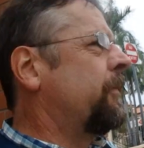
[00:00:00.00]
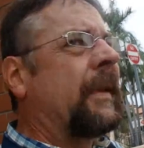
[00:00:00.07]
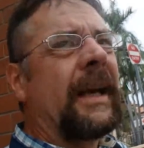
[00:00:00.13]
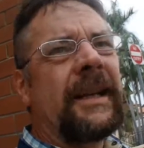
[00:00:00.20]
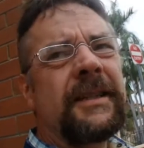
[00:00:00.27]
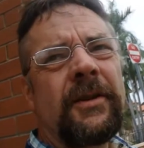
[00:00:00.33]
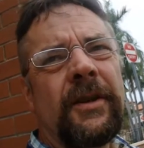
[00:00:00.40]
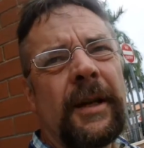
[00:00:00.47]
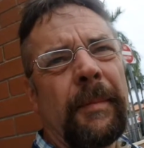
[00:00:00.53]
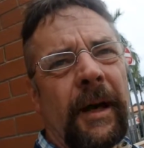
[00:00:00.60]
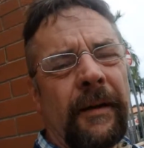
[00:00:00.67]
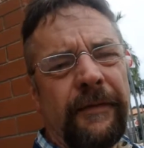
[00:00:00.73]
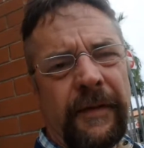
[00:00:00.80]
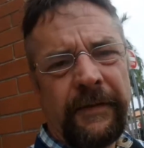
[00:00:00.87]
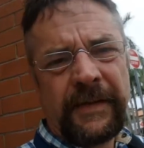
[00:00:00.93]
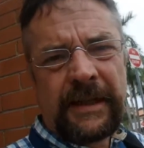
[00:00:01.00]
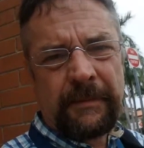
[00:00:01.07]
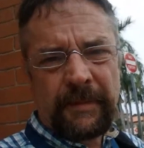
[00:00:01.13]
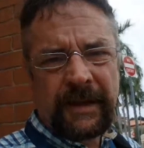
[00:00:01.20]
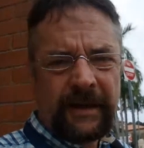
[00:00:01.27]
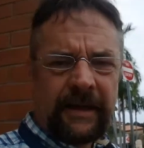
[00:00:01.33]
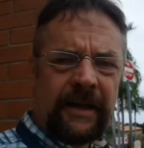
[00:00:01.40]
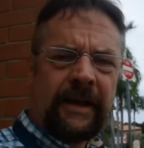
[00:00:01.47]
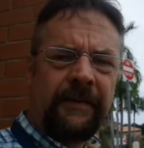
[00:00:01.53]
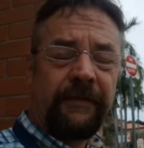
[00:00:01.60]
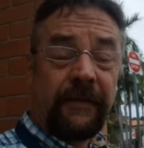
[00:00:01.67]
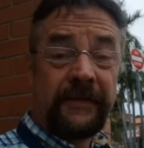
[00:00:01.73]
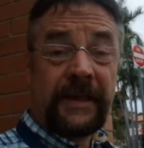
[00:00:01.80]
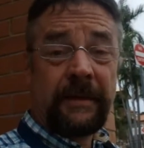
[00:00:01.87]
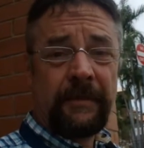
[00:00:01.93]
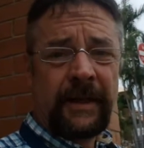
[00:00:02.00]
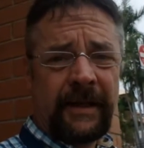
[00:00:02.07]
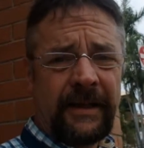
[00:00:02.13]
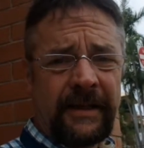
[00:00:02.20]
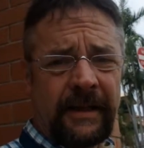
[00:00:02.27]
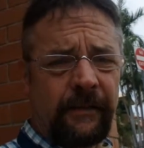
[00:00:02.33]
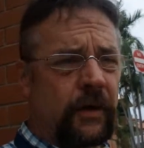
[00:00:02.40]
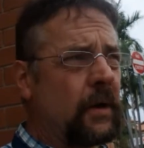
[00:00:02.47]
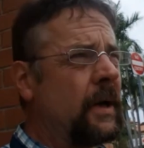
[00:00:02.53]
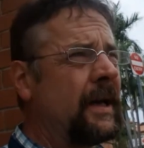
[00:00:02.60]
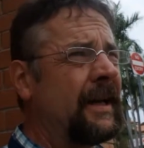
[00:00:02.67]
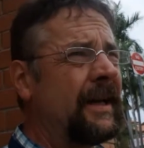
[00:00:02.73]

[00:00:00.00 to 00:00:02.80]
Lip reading: And it's only about a 15 minute interview.